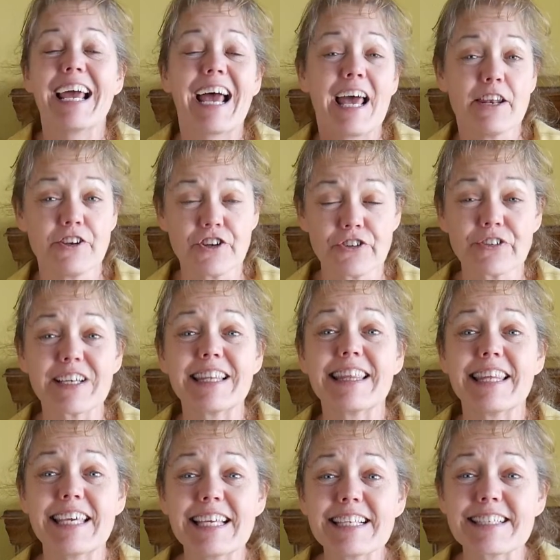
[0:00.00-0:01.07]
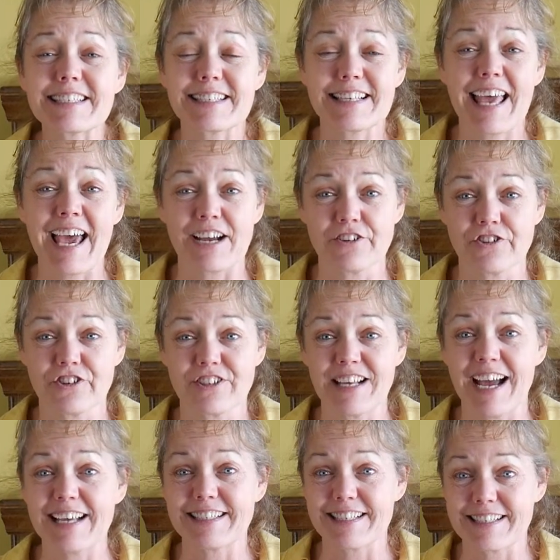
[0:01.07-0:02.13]
And during these
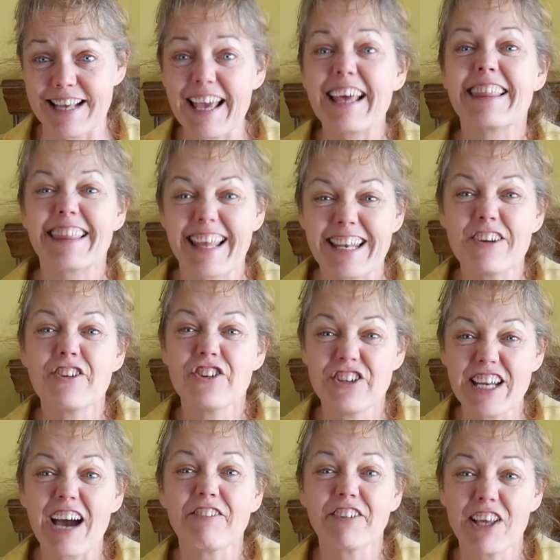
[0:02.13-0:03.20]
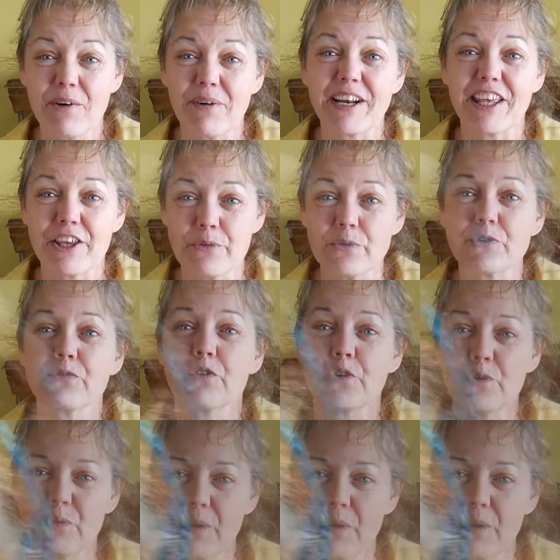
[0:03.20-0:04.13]
exercises, then you definitely want to use food